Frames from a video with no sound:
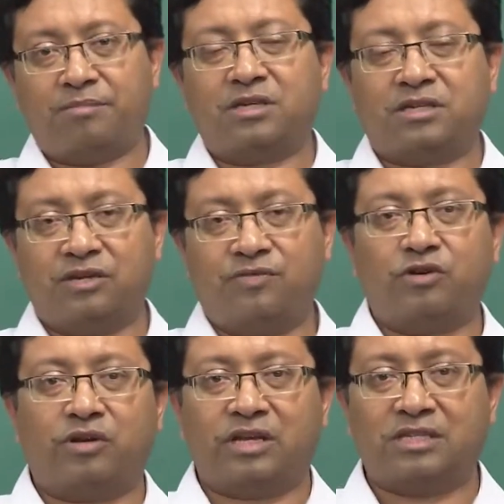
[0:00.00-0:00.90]
am just giving
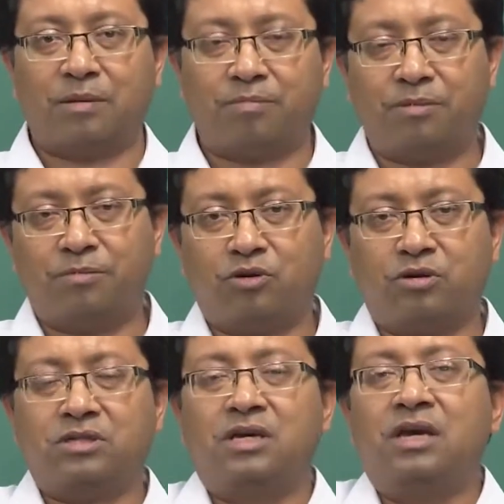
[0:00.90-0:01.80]
you an example, because